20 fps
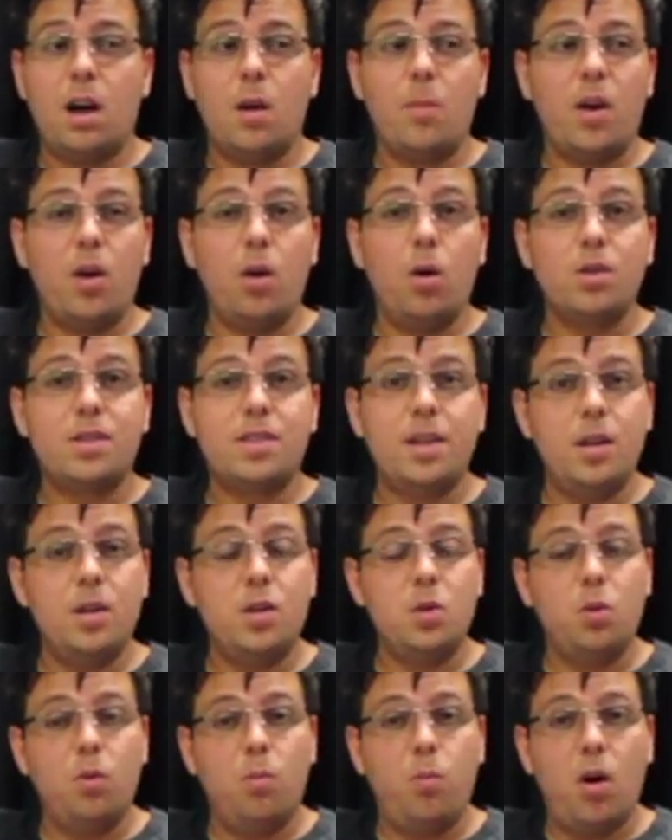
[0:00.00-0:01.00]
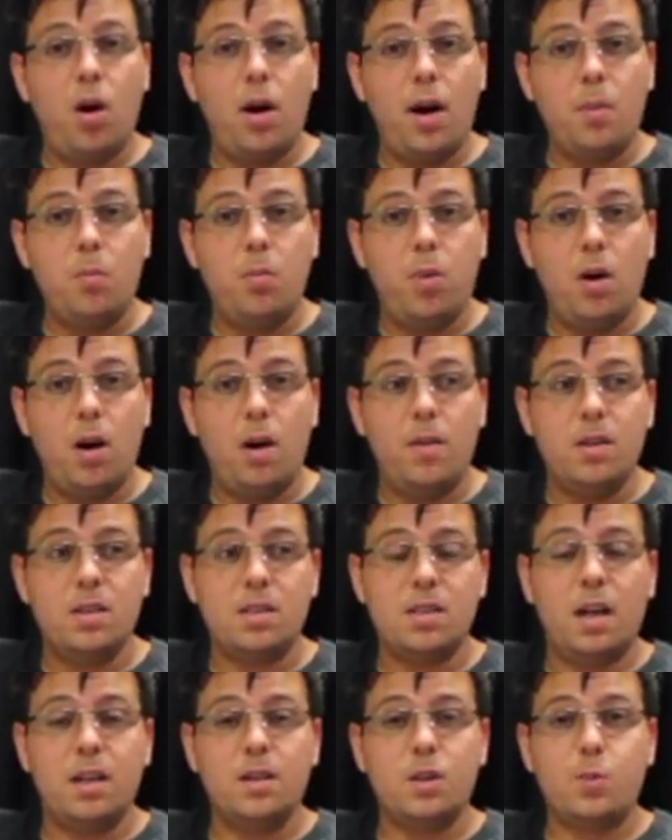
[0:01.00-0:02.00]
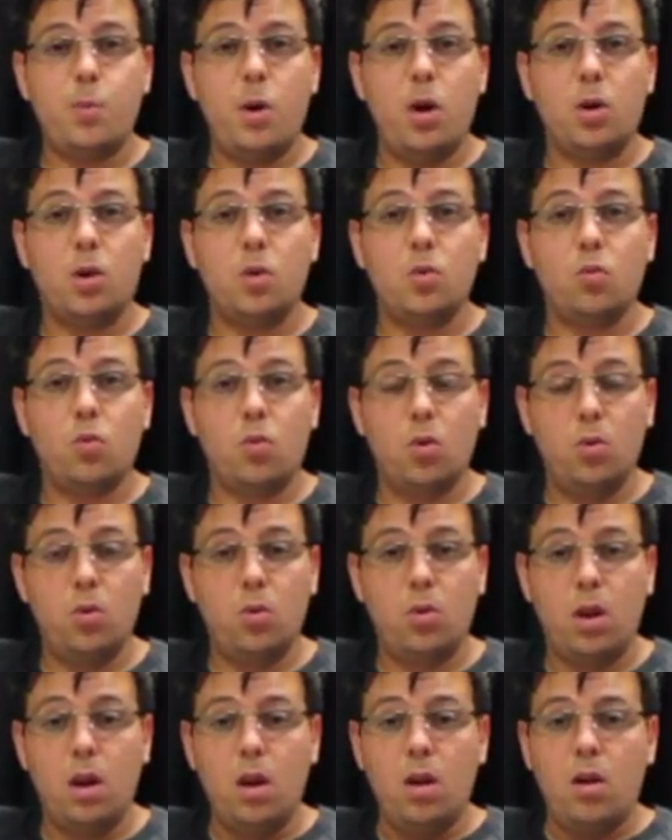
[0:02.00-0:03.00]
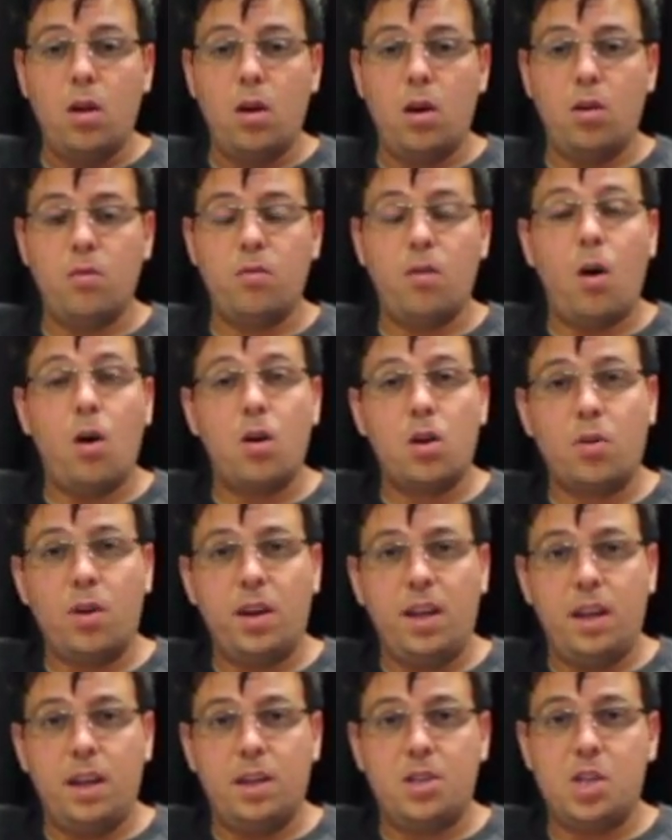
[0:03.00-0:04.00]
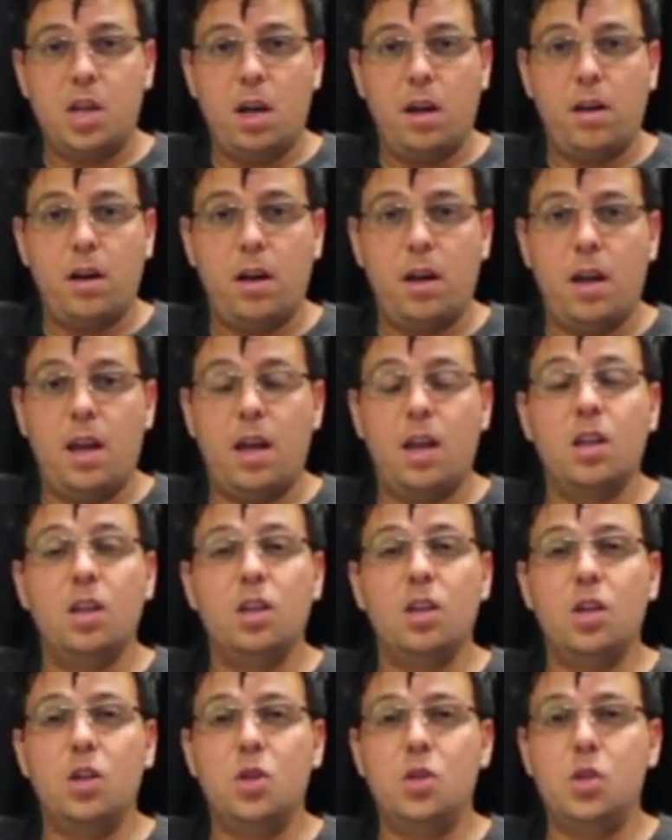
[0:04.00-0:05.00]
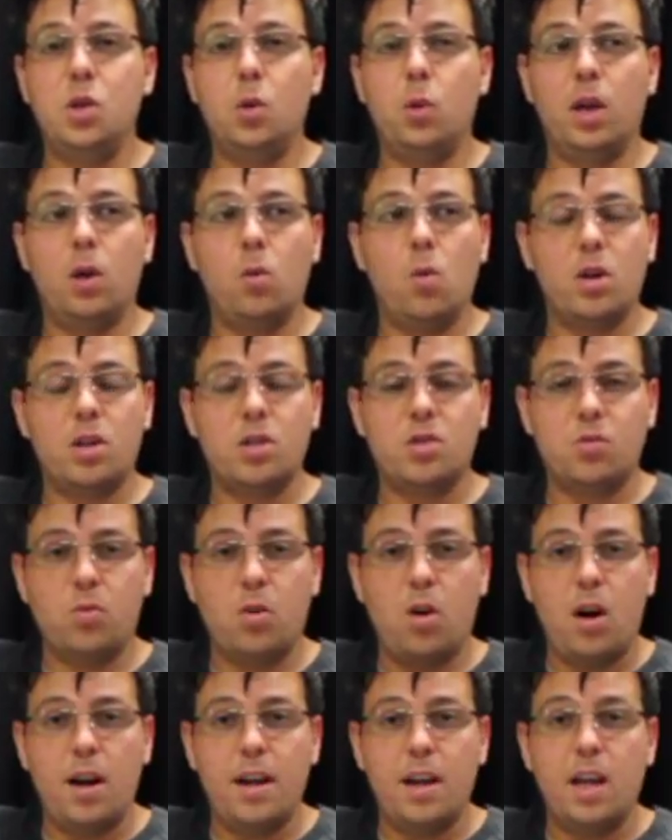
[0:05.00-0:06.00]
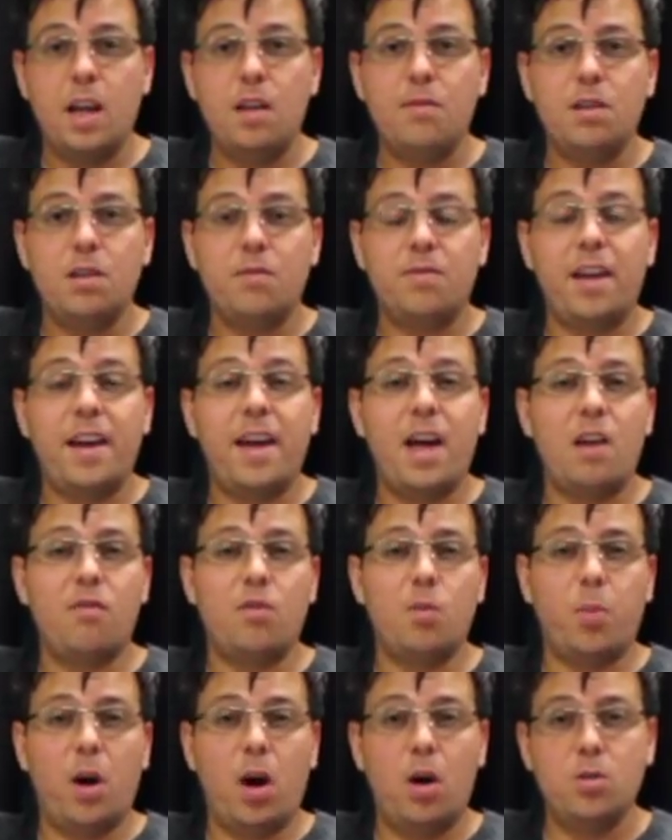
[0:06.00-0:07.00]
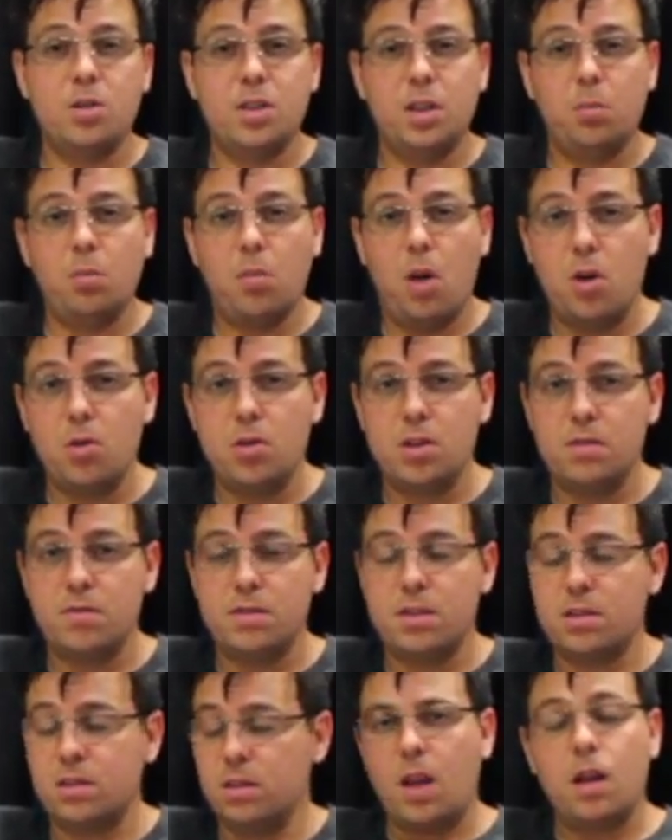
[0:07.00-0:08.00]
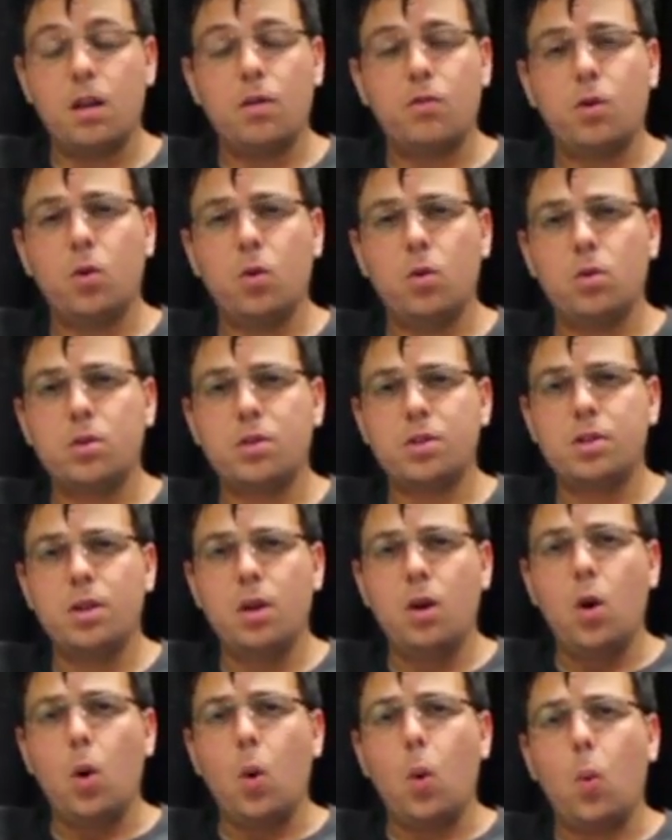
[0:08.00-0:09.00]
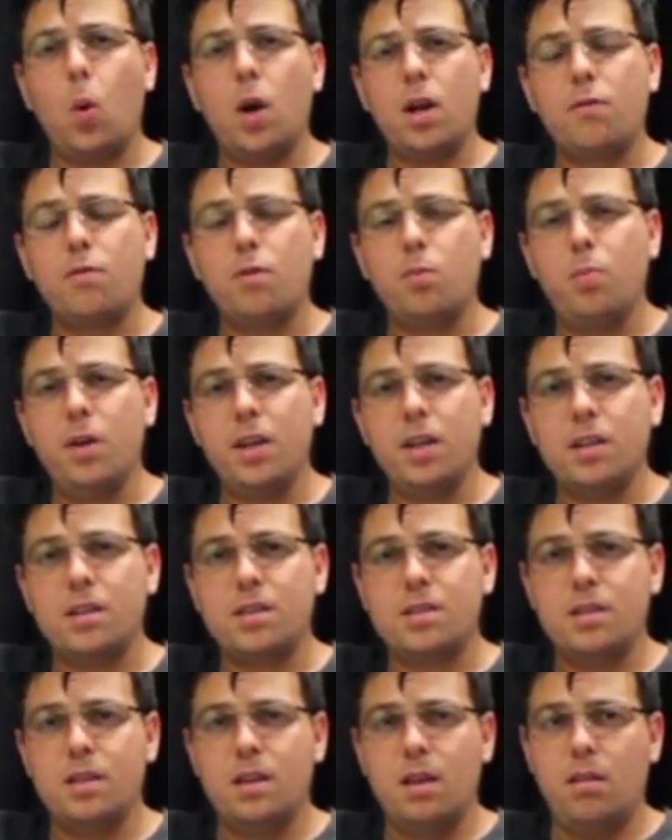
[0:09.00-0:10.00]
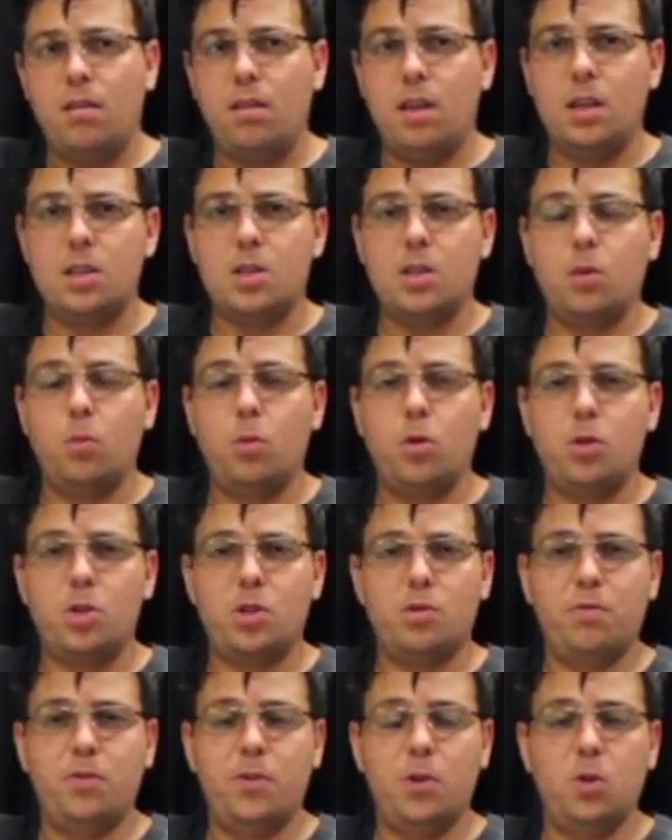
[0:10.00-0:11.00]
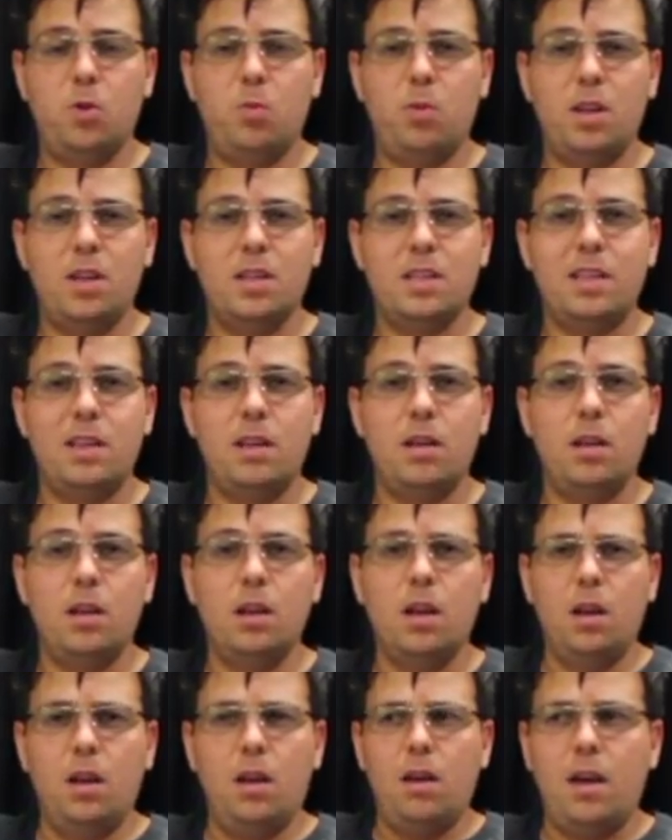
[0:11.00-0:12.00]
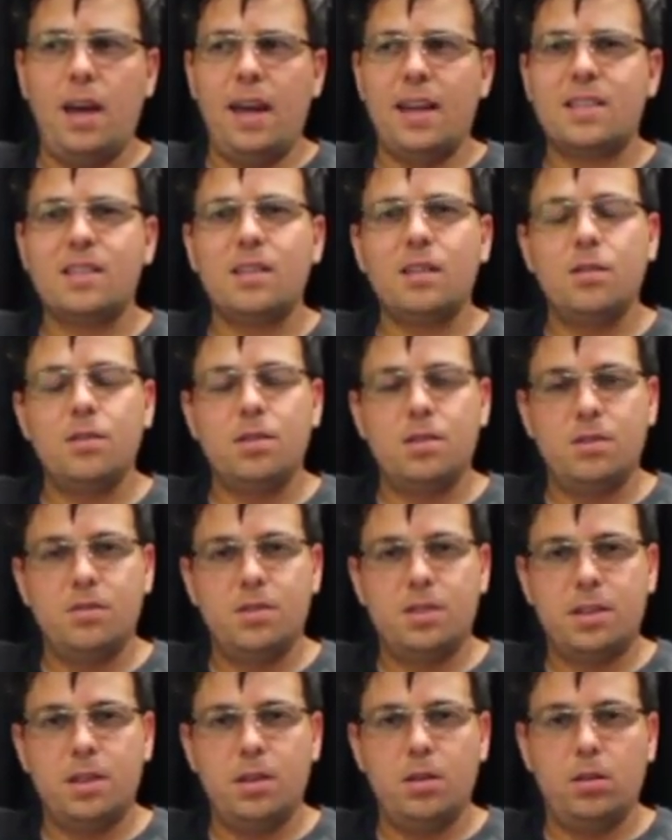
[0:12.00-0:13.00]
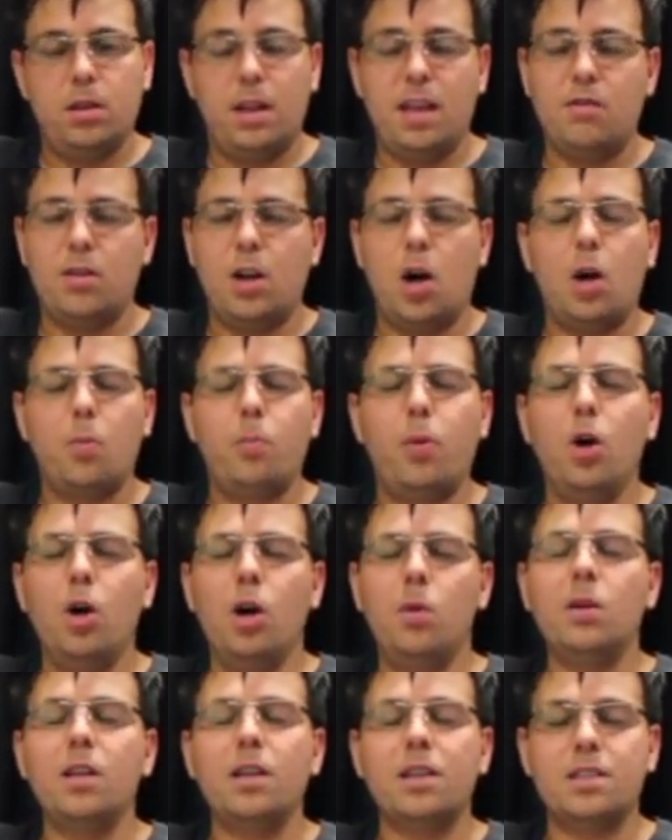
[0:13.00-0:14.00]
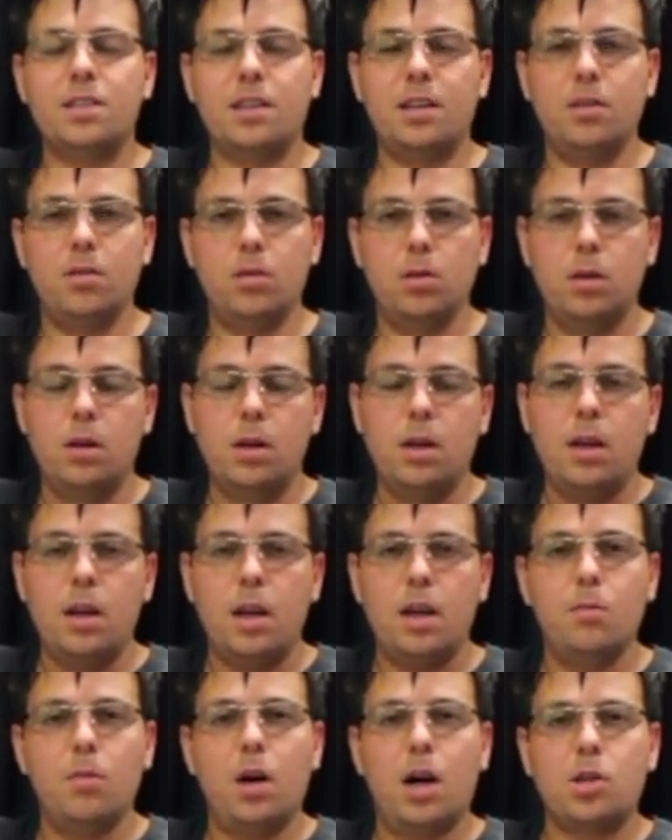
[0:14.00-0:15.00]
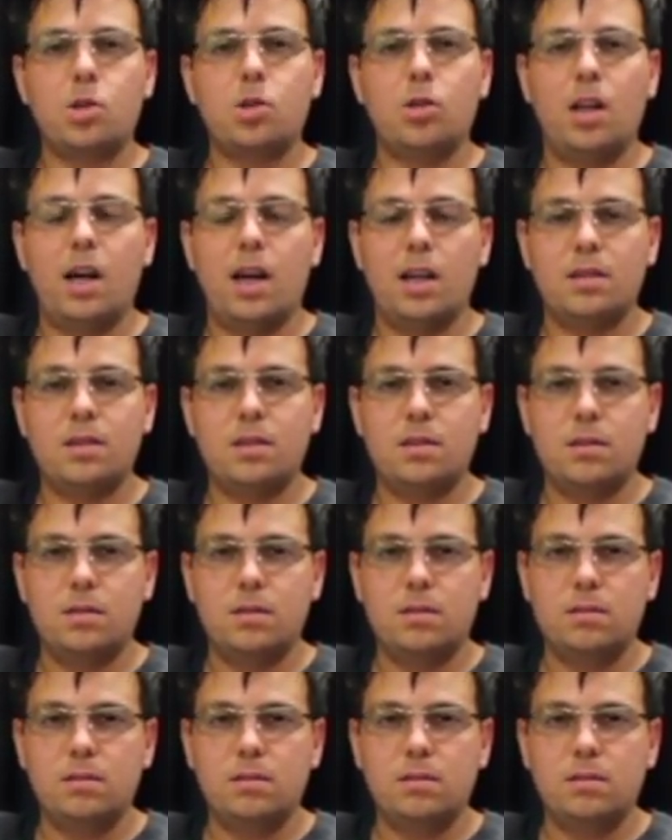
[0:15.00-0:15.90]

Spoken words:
They all tend to abide by this unspoken rule of honouring each other and doing what is right, even if they have opposing motives. And of course, one of the biggest things in a wuxia film is the excellence of skill, even hyperbolic skill, in martial arts.